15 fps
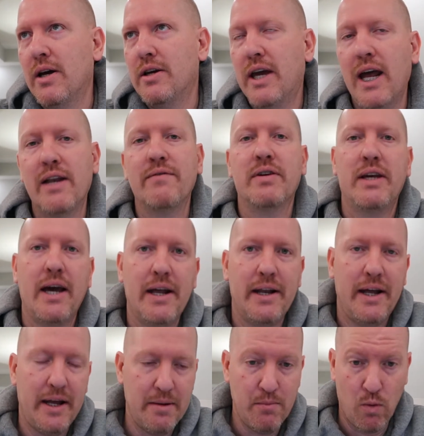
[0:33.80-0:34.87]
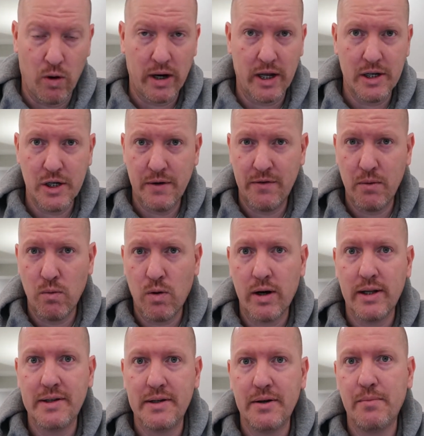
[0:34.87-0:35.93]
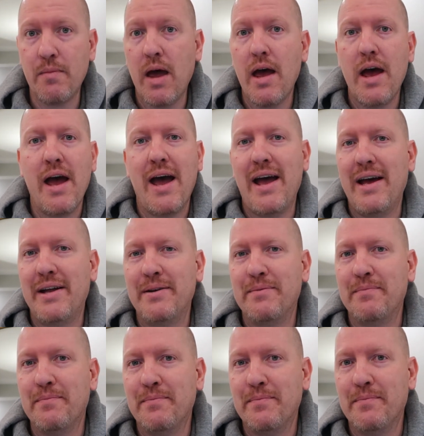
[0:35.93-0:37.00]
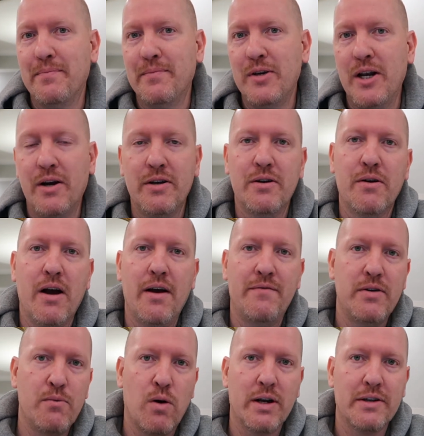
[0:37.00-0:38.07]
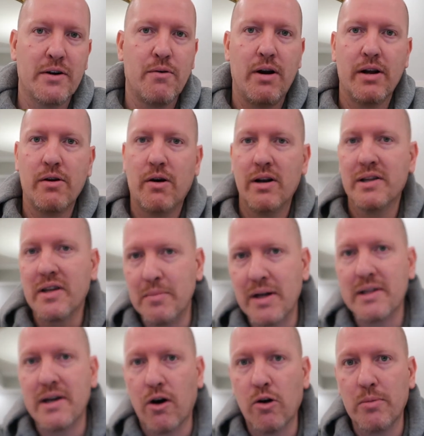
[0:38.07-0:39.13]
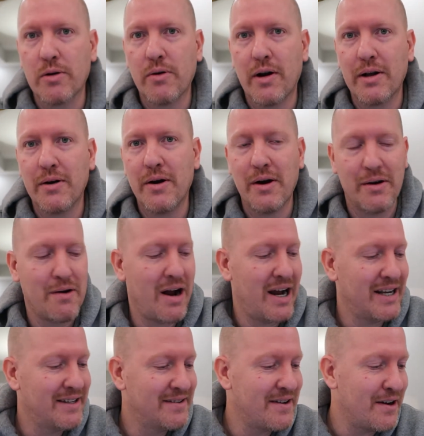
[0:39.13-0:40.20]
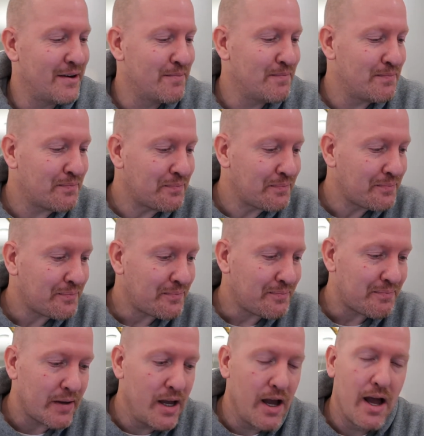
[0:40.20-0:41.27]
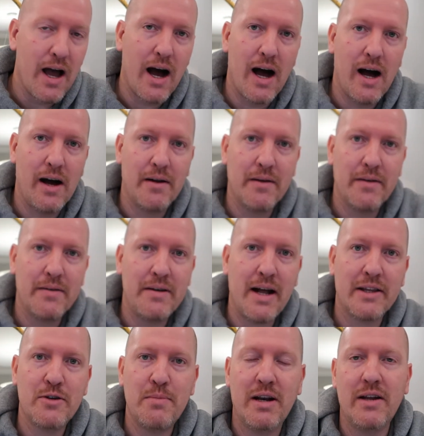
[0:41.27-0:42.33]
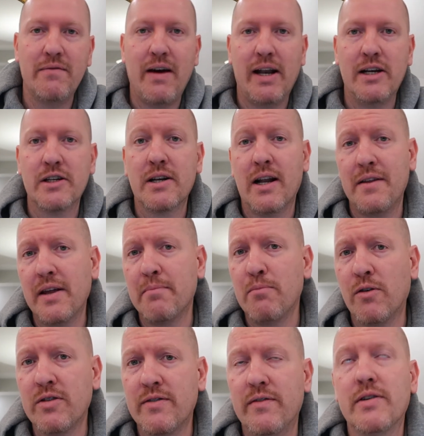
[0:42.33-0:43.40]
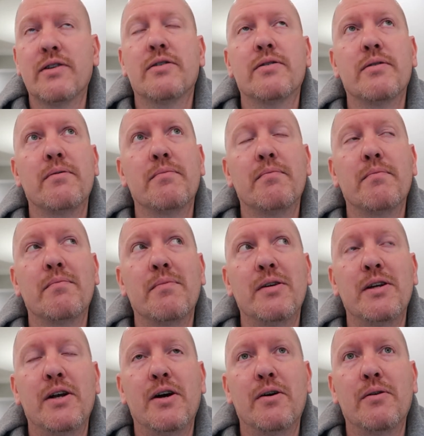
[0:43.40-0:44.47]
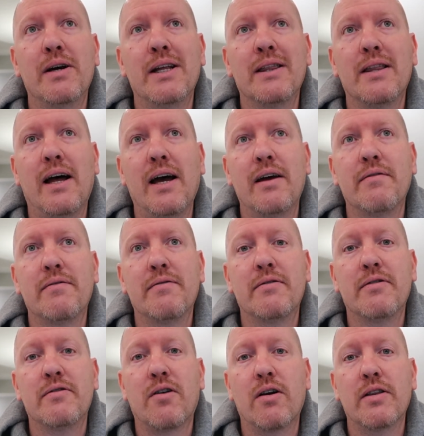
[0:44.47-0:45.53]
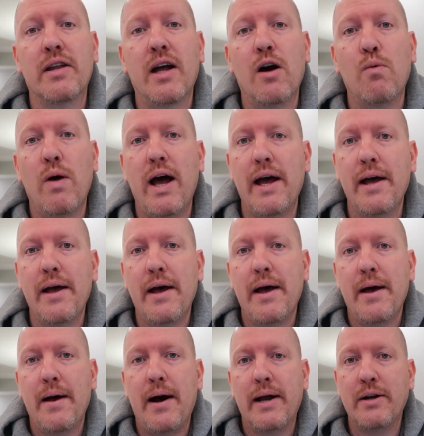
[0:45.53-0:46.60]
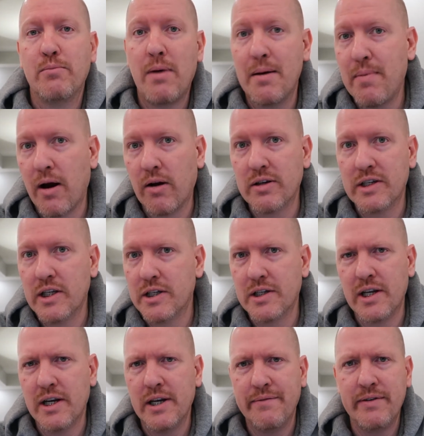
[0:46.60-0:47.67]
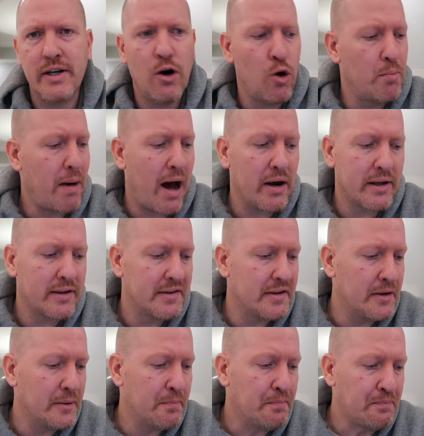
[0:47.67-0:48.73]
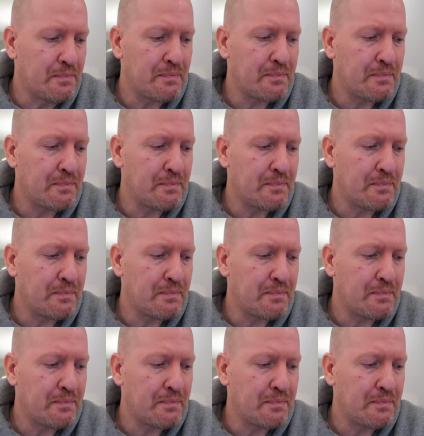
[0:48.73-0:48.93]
can't even get a mortgage if you wanted to, and if you wanted a credit card, it's gonna be a terrible credit card, right? So, not too many advantages. I think most of us, in life started that way. I know my parents just didn't even know about it. So,